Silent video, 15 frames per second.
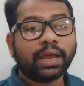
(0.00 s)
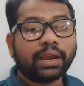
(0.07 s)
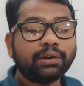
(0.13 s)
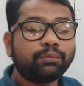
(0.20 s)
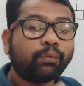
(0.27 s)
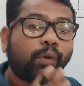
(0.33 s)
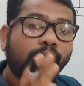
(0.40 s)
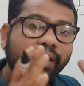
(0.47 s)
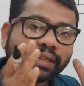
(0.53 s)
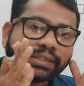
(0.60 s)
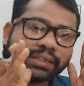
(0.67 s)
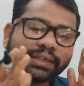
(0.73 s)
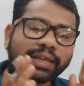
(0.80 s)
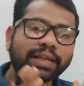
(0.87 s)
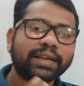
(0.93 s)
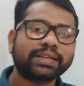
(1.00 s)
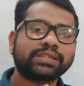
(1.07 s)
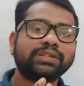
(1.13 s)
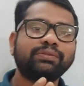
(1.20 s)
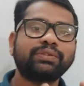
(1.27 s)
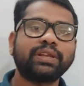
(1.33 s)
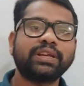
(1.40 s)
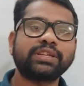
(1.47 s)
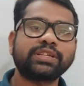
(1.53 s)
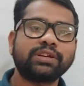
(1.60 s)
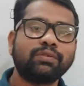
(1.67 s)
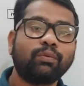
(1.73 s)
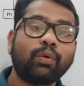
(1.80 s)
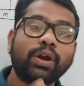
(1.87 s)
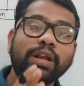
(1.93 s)
And what is the direction of
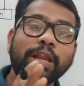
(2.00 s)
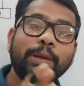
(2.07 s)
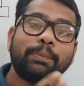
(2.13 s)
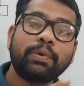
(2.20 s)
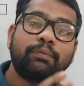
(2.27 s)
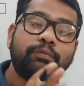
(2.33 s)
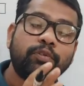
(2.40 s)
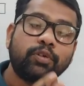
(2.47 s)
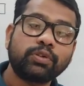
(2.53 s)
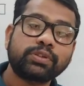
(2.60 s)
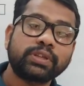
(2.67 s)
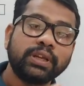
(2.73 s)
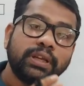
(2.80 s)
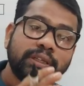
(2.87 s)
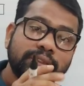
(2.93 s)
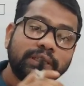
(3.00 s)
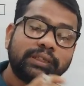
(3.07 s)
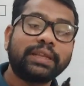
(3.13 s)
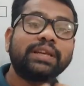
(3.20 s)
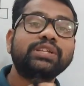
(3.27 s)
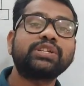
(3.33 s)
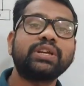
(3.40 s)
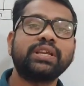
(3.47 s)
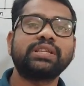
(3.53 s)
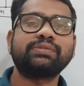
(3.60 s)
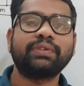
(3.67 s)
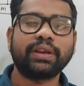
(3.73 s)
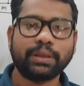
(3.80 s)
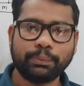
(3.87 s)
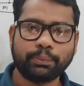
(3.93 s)
tension? What type of force? The tension
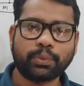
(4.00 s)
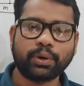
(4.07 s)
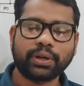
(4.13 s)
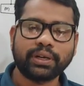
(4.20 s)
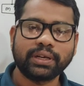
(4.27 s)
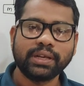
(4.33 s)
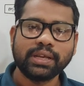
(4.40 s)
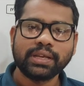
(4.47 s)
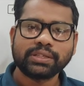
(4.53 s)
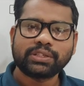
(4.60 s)
is very important.